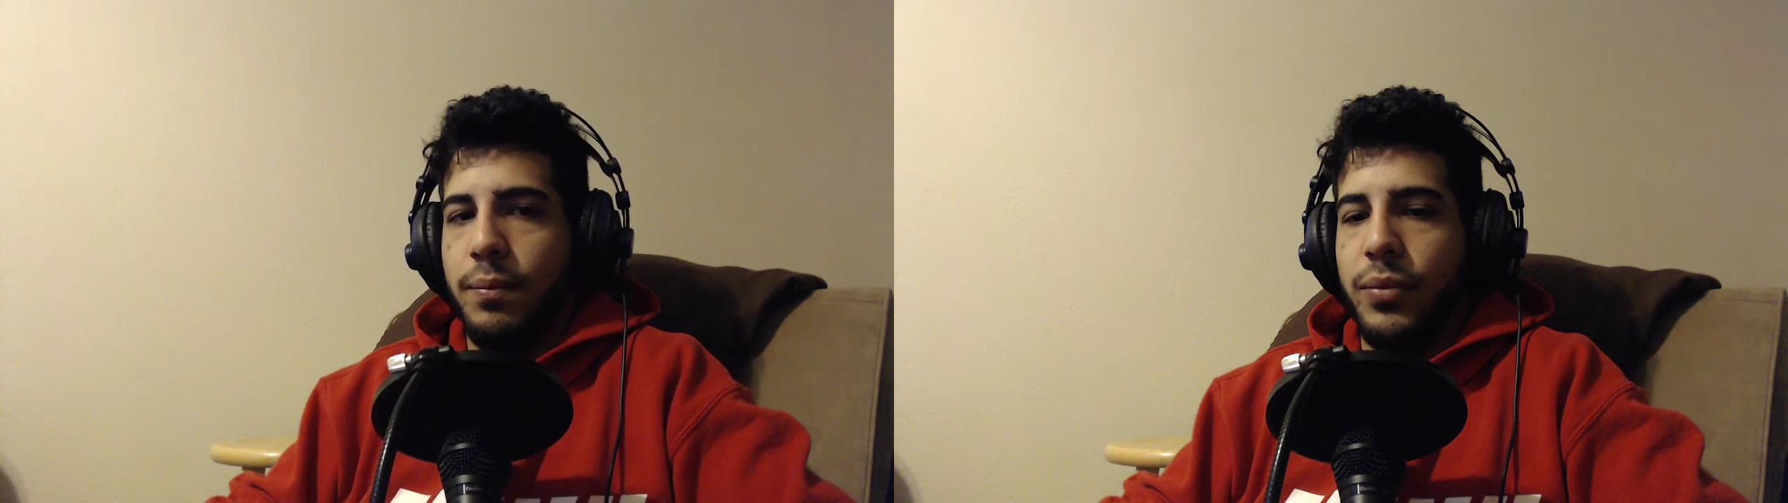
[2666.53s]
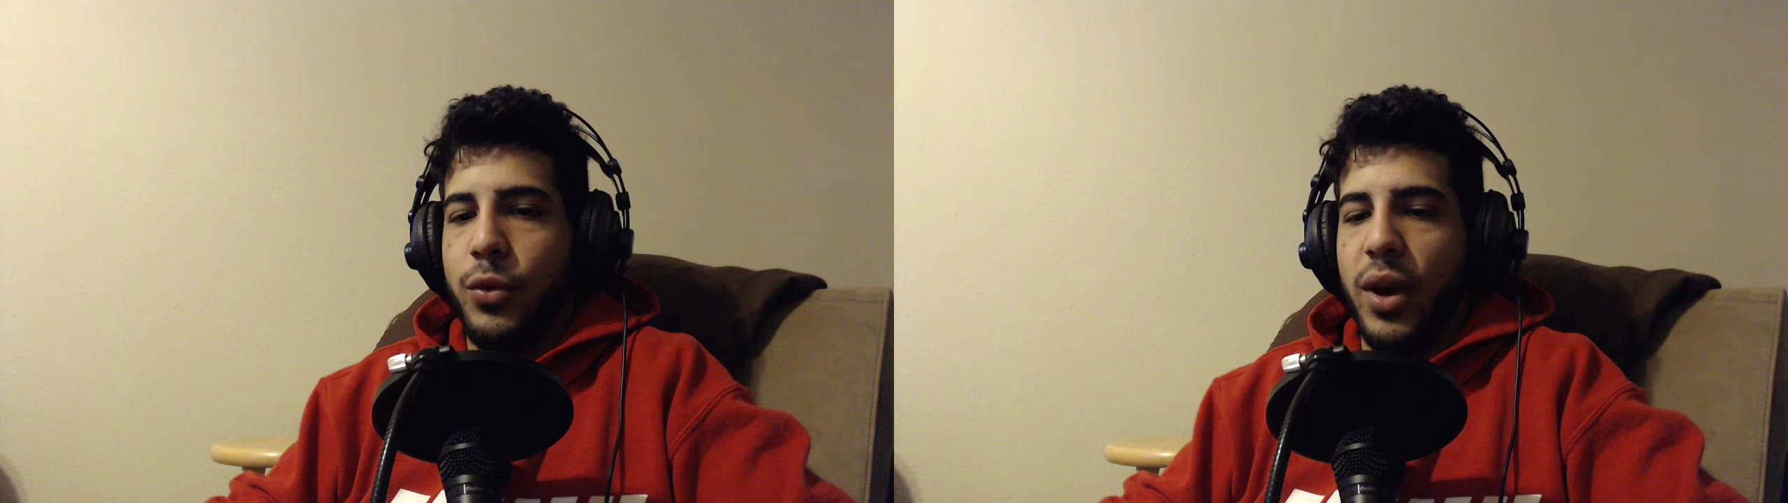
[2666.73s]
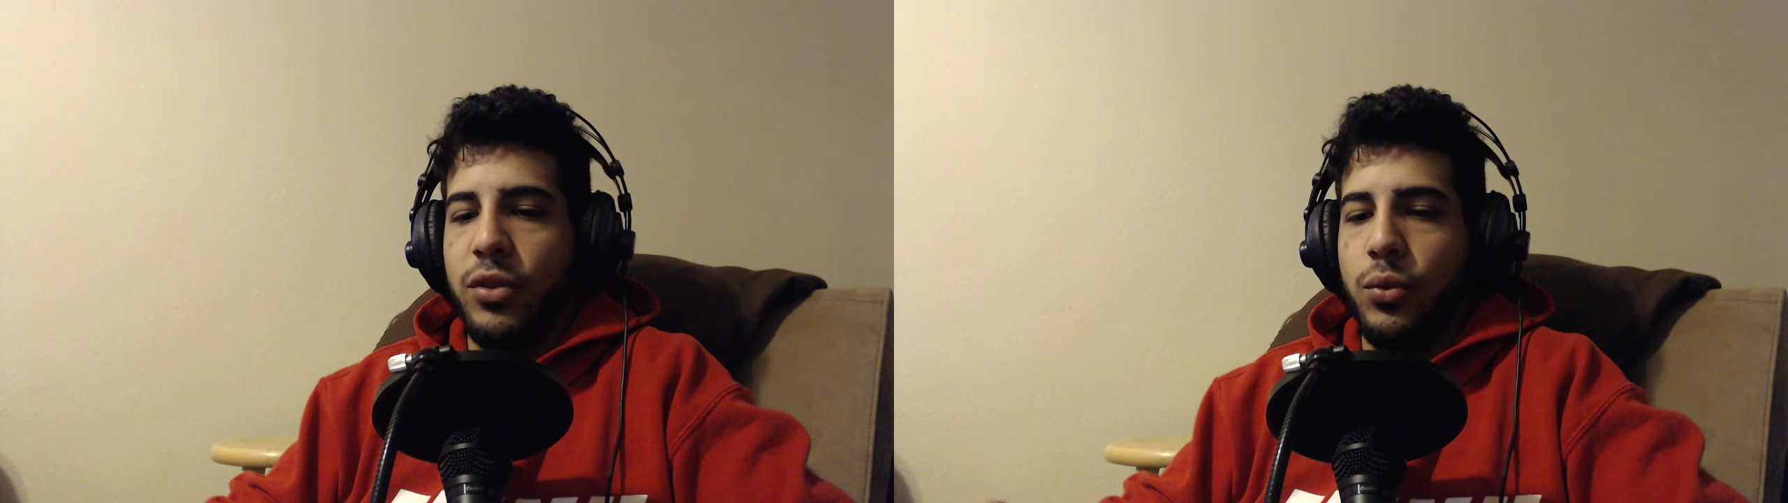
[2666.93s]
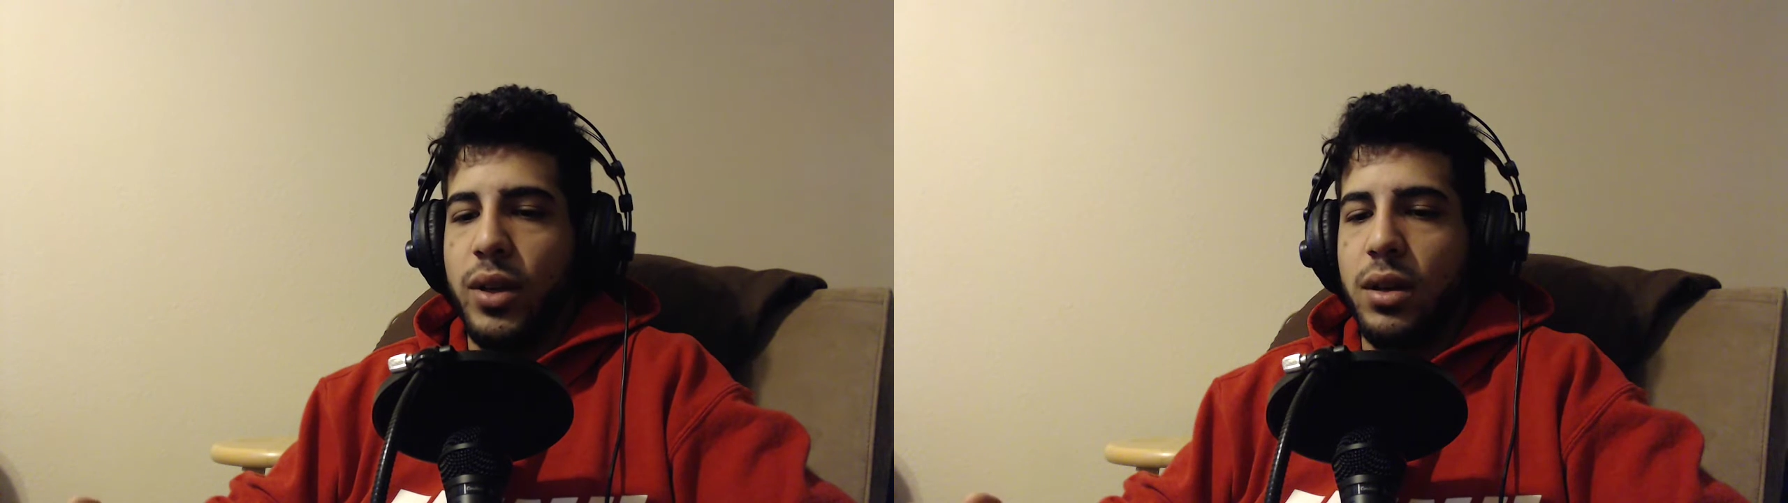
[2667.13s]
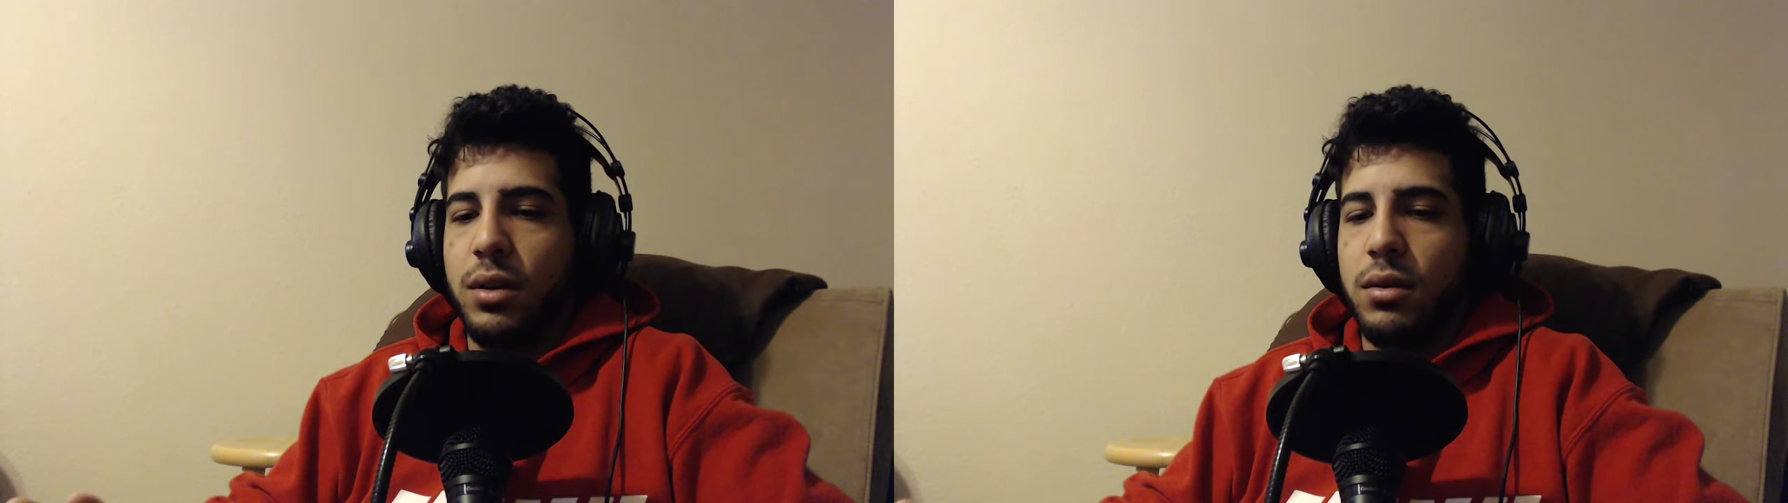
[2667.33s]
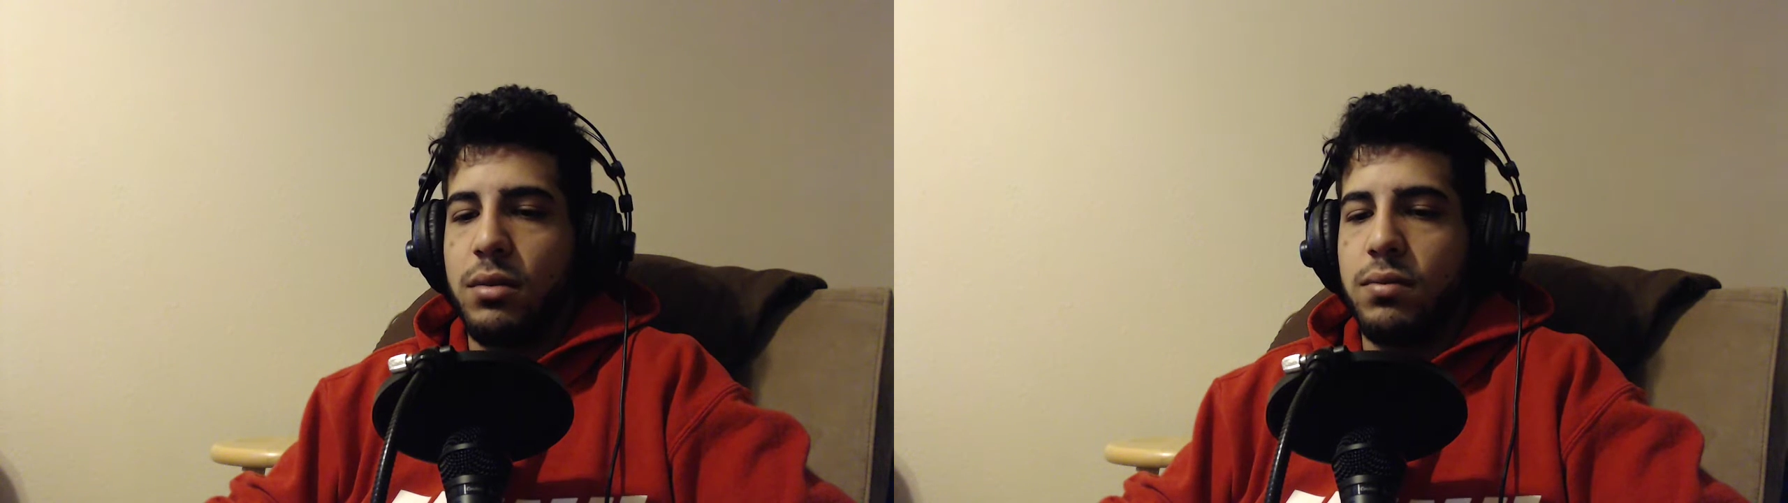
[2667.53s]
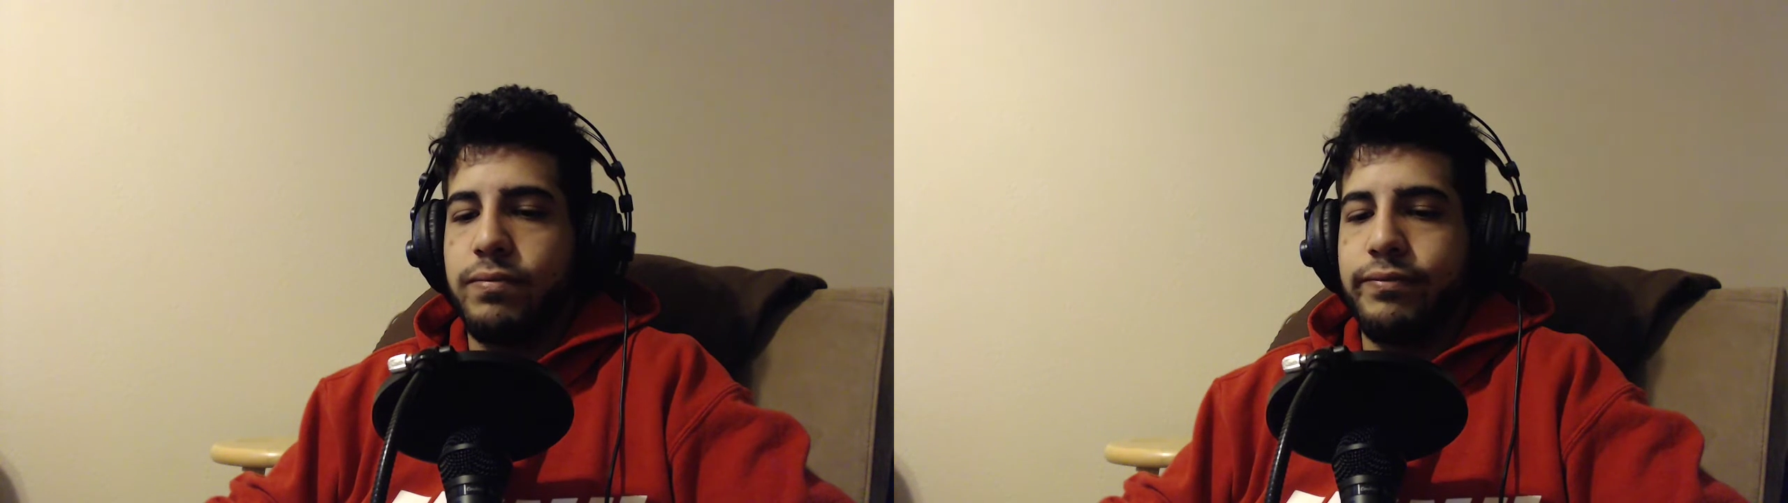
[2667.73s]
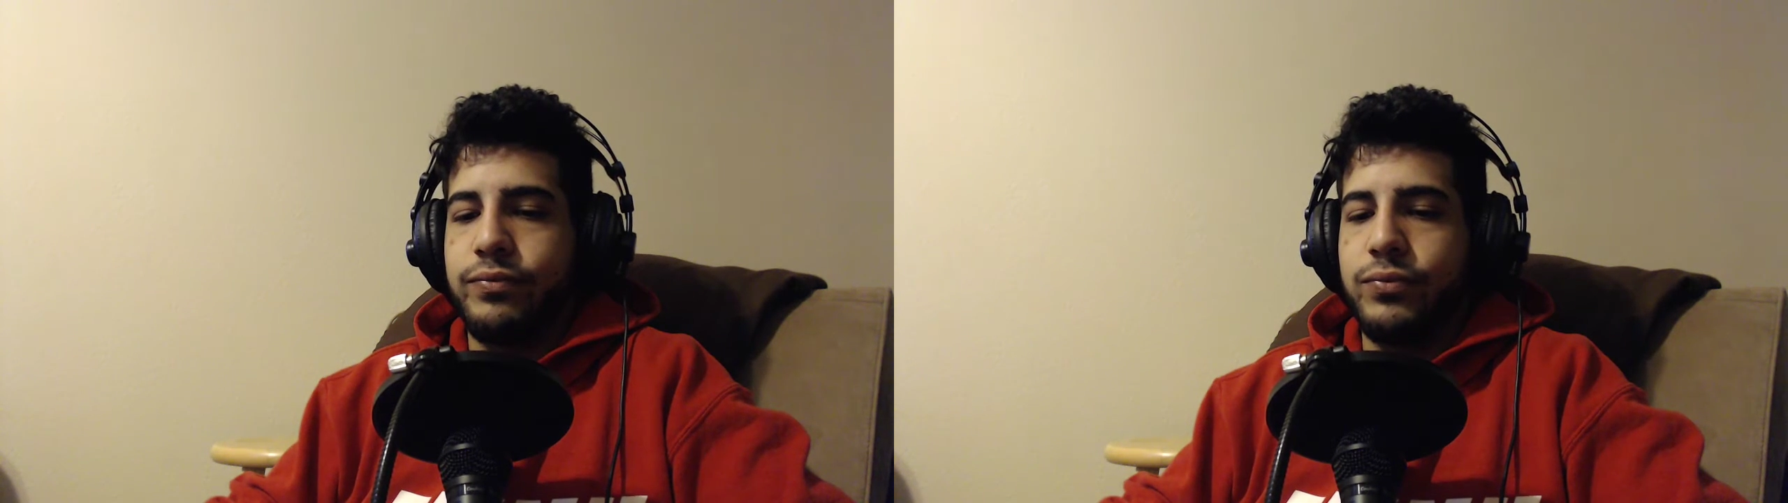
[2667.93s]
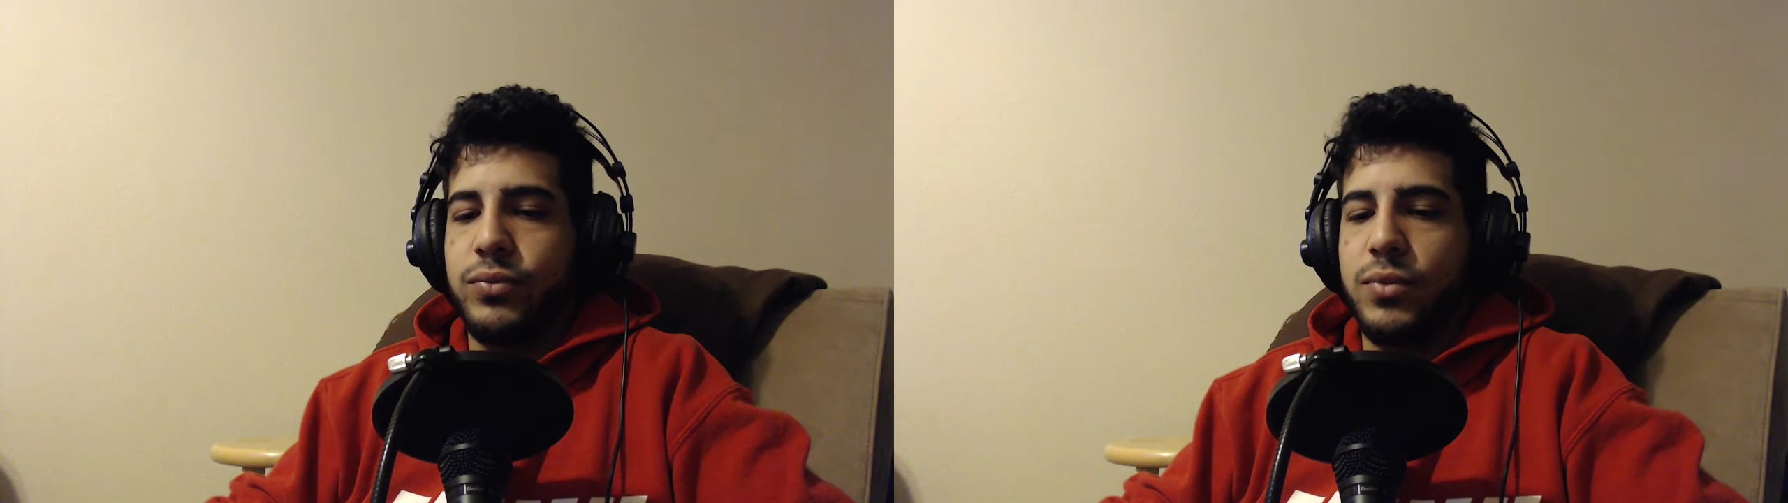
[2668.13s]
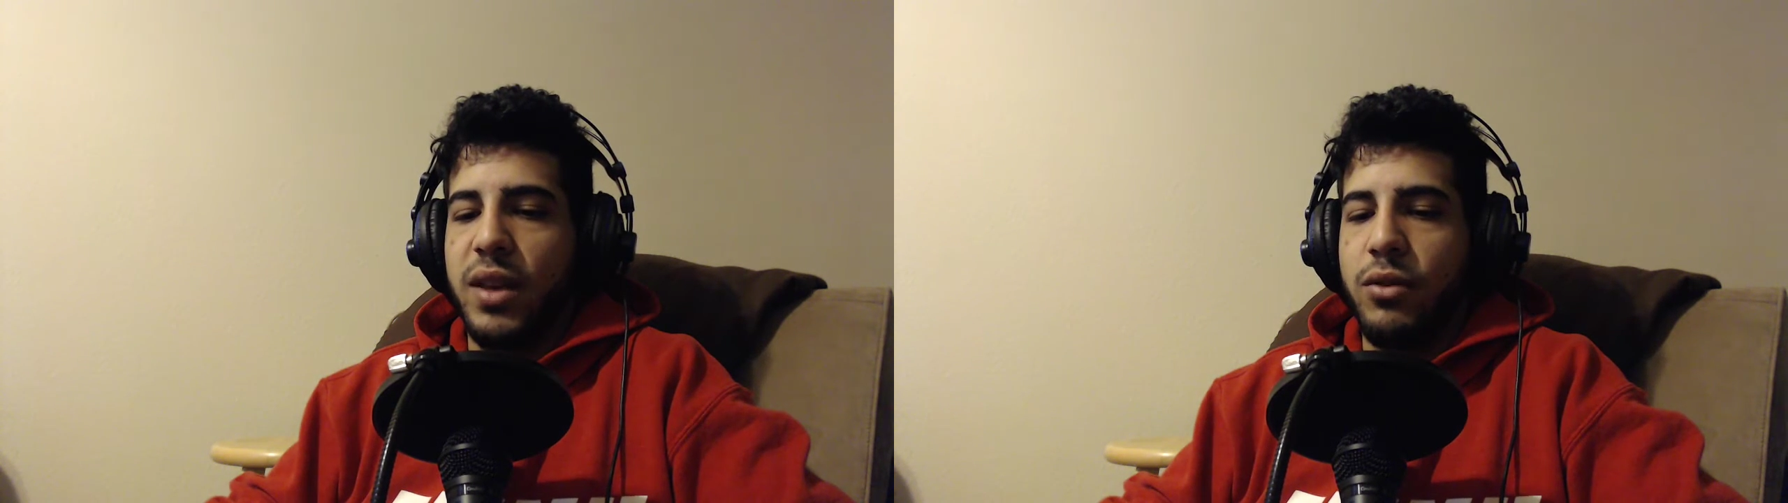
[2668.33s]
throughout the week,
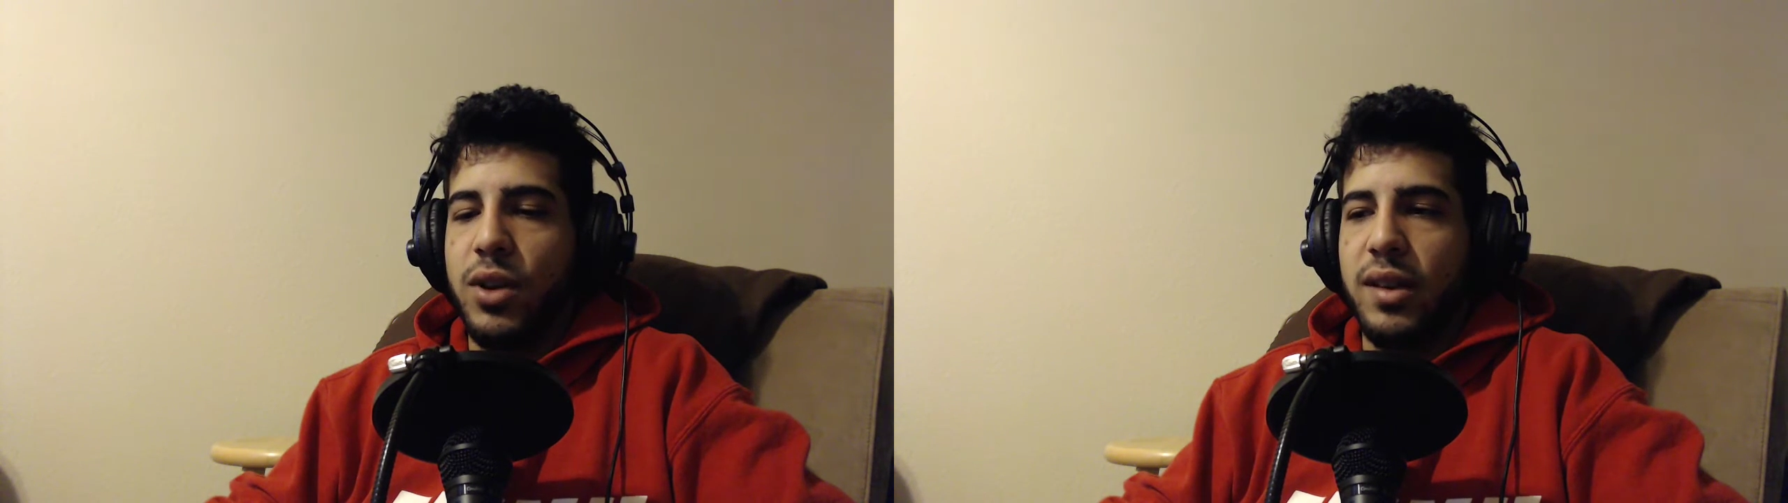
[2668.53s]
giving you